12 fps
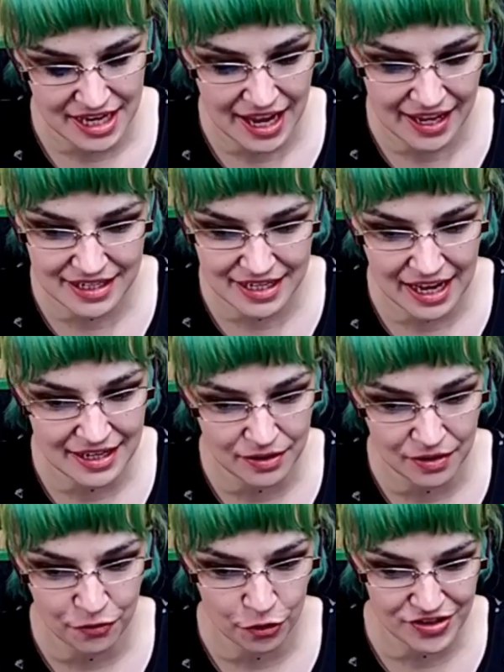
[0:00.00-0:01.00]

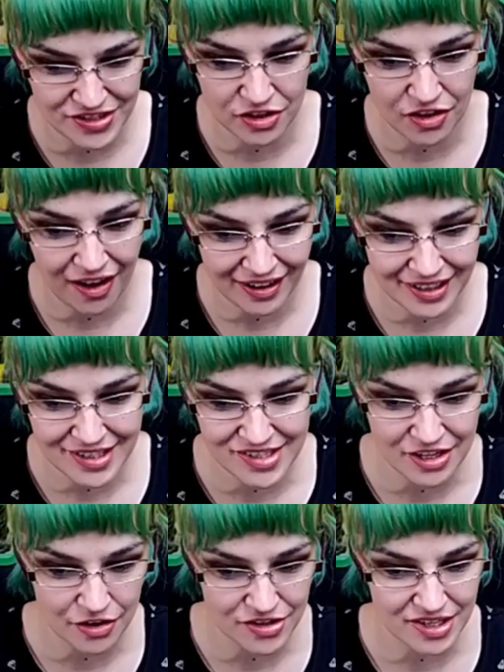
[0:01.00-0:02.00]
And for as long as
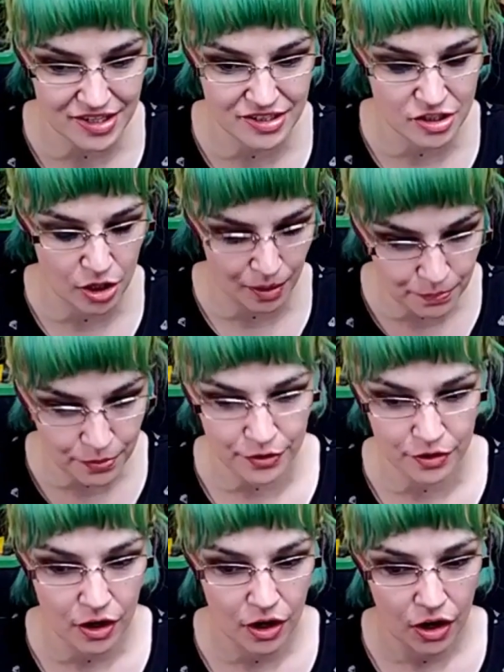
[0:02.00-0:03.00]
there's a
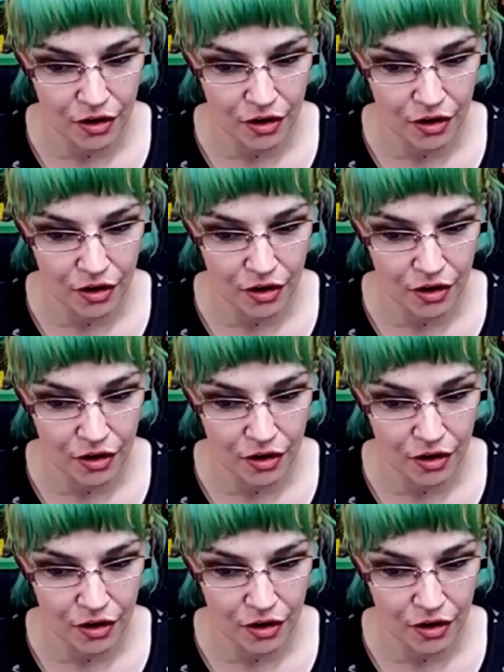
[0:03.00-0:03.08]
number